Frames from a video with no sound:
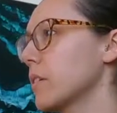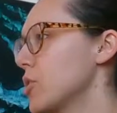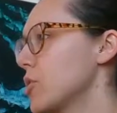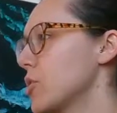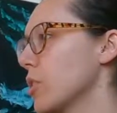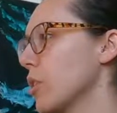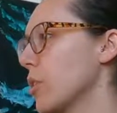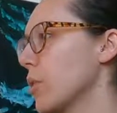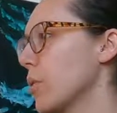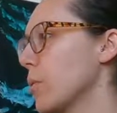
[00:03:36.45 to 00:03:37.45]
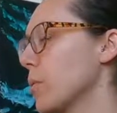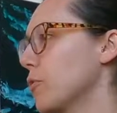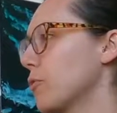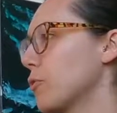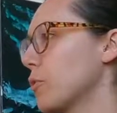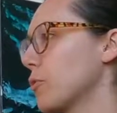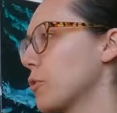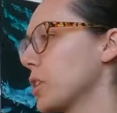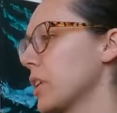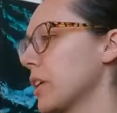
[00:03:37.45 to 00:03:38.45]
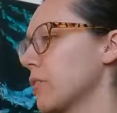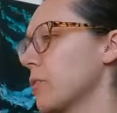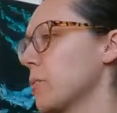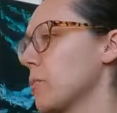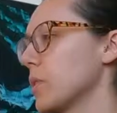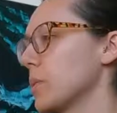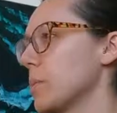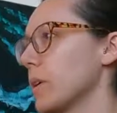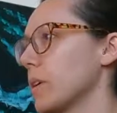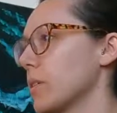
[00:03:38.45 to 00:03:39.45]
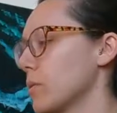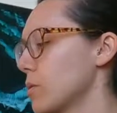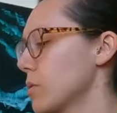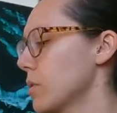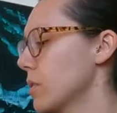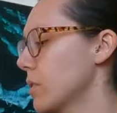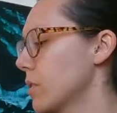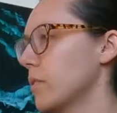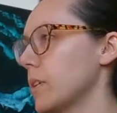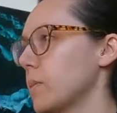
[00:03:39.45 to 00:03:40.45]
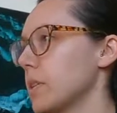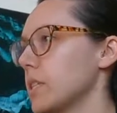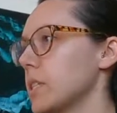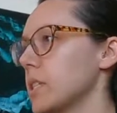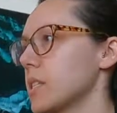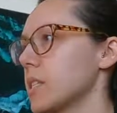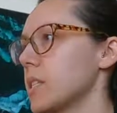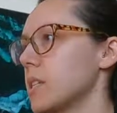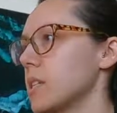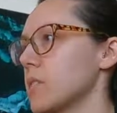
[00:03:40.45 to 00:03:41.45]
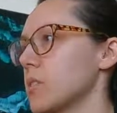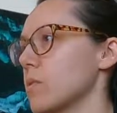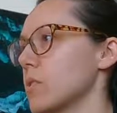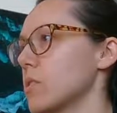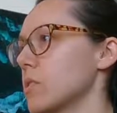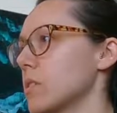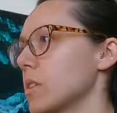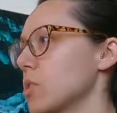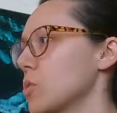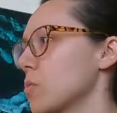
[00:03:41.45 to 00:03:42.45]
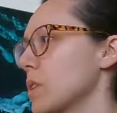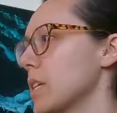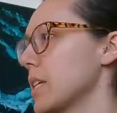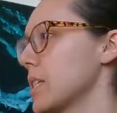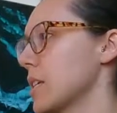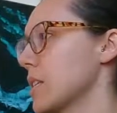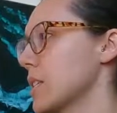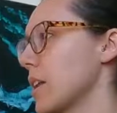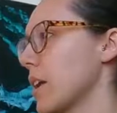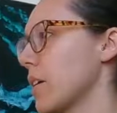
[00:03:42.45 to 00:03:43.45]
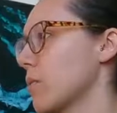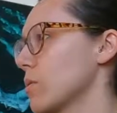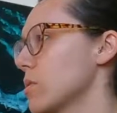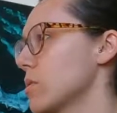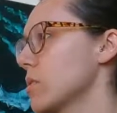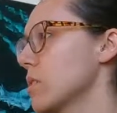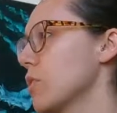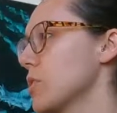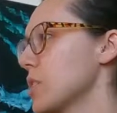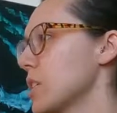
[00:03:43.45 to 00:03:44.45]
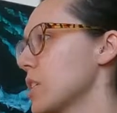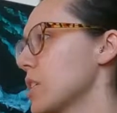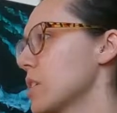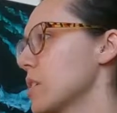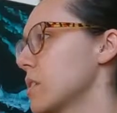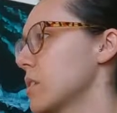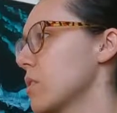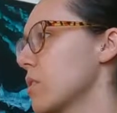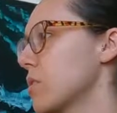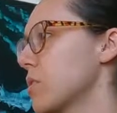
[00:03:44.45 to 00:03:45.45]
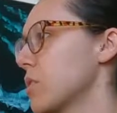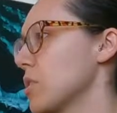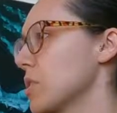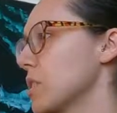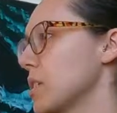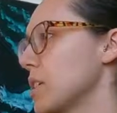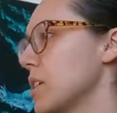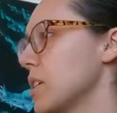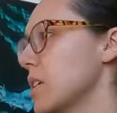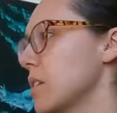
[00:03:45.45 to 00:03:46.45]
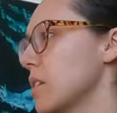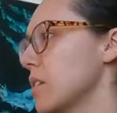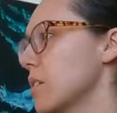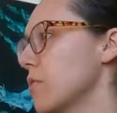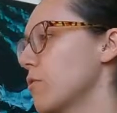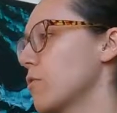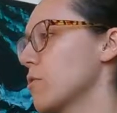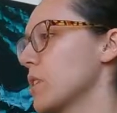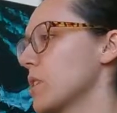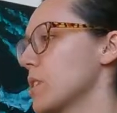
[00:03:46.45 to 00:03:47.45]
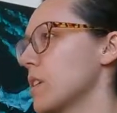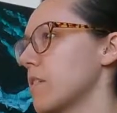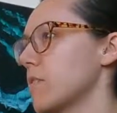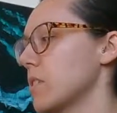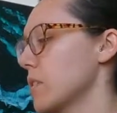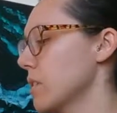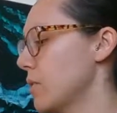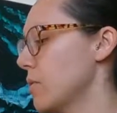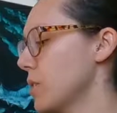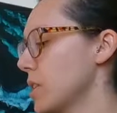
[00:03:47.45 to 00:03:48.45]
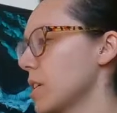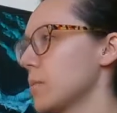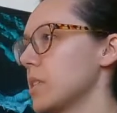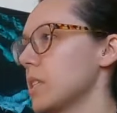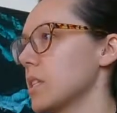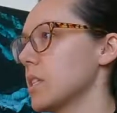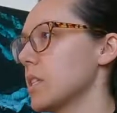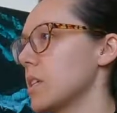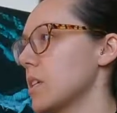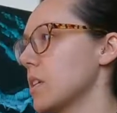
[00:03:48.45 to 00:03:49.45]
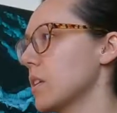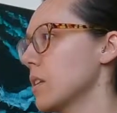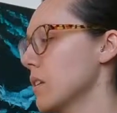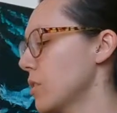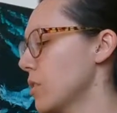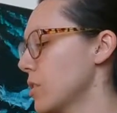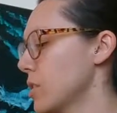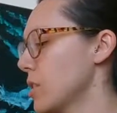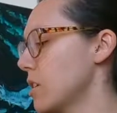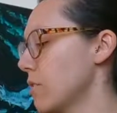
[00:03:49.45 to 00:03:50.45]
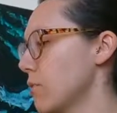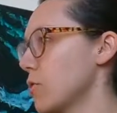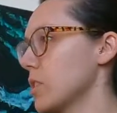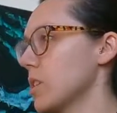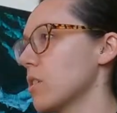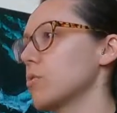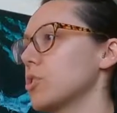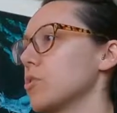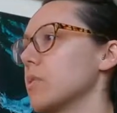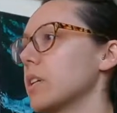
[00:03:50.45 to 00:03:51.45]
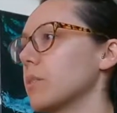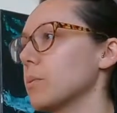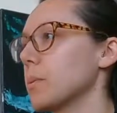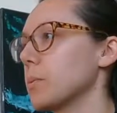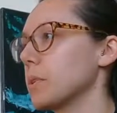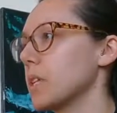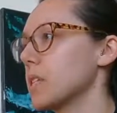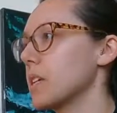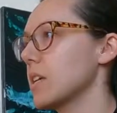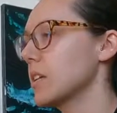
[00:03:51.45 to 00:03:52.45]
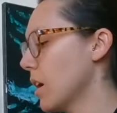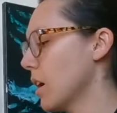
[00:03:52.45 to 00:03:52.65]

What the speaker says: So $4.49 for 1 pound. Divided by 16, so it's like 28 cents an ounce versus $13.47. 3 times 16, 13.40. Oh shoot, I don't remember what that said.